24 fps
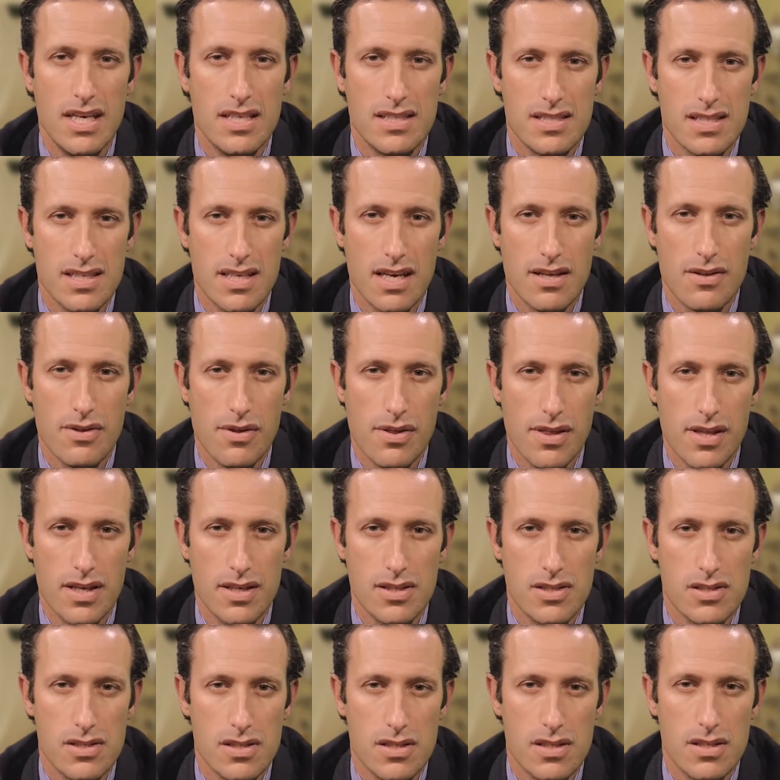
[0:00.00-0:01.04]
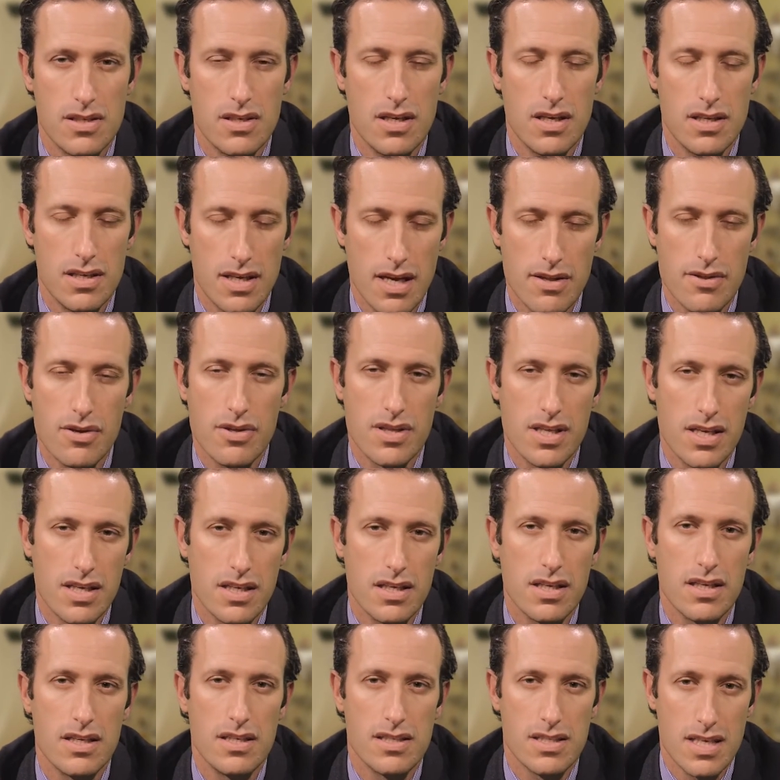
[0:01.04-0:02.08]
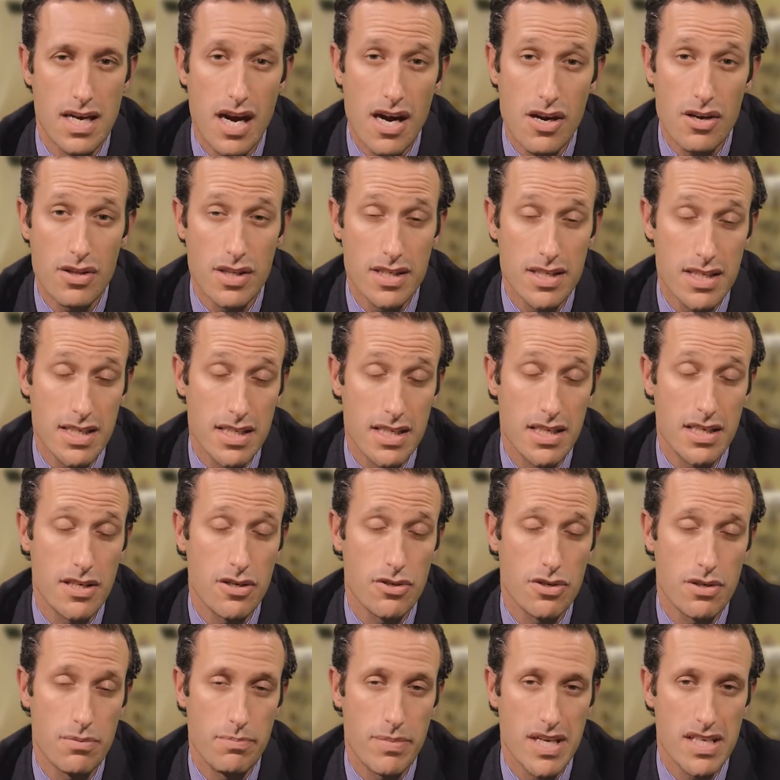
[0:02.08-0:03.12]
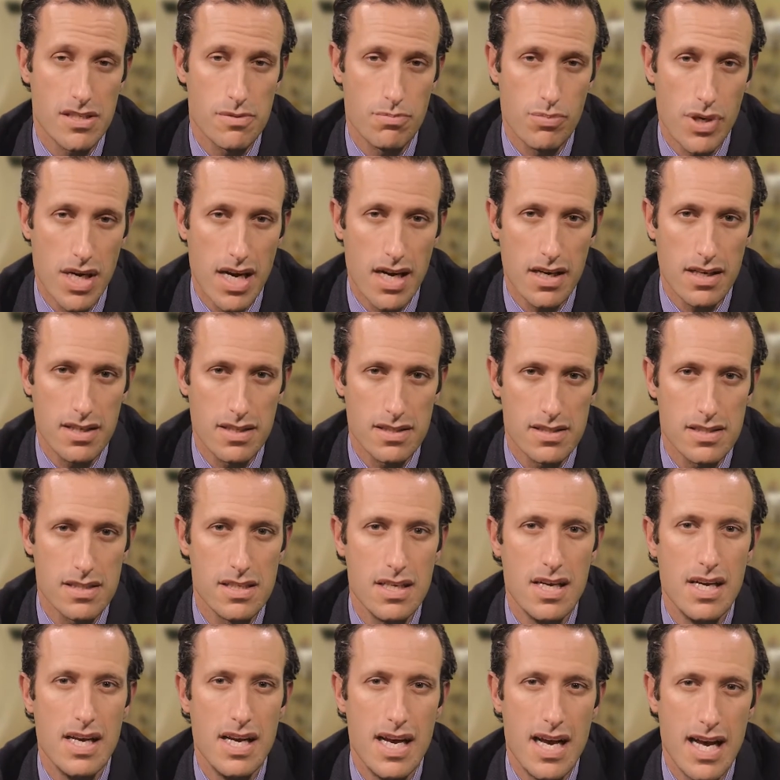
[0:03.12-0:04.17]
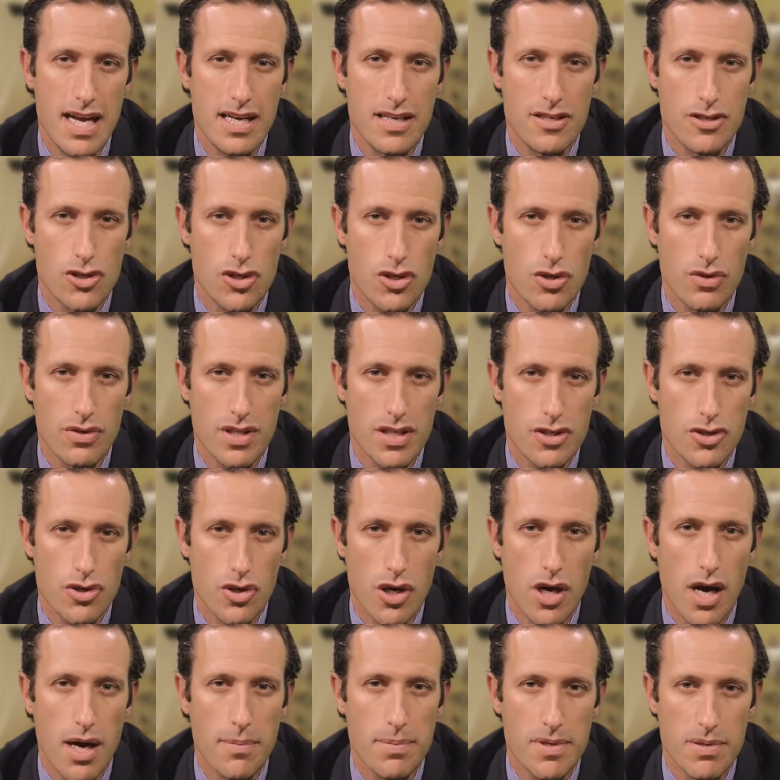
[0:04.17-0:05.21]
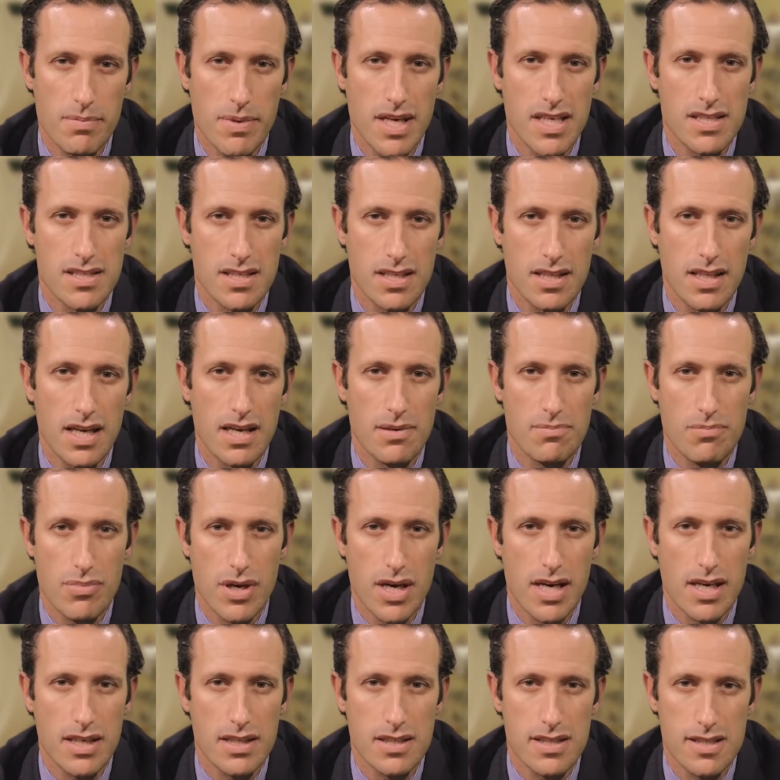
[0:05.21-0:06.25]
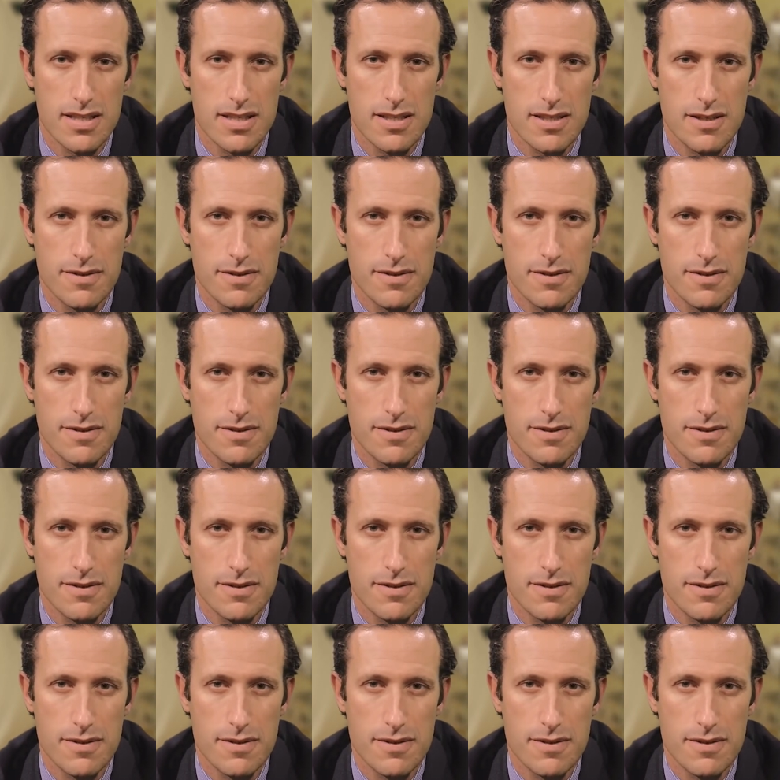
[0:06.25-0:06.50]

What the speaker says: It's another thing entirely to adhere to best practice and ensure that you're optimizing that practice.